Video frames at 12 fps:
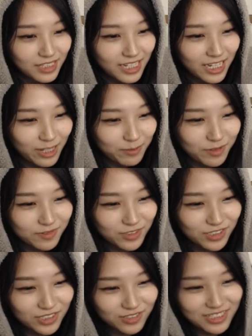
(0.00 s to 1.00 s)
AMFs are
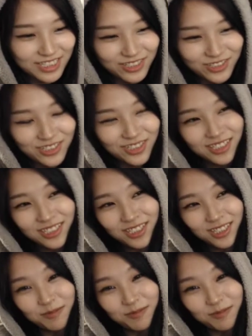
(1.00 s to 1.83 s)
so dangerous, Shiji.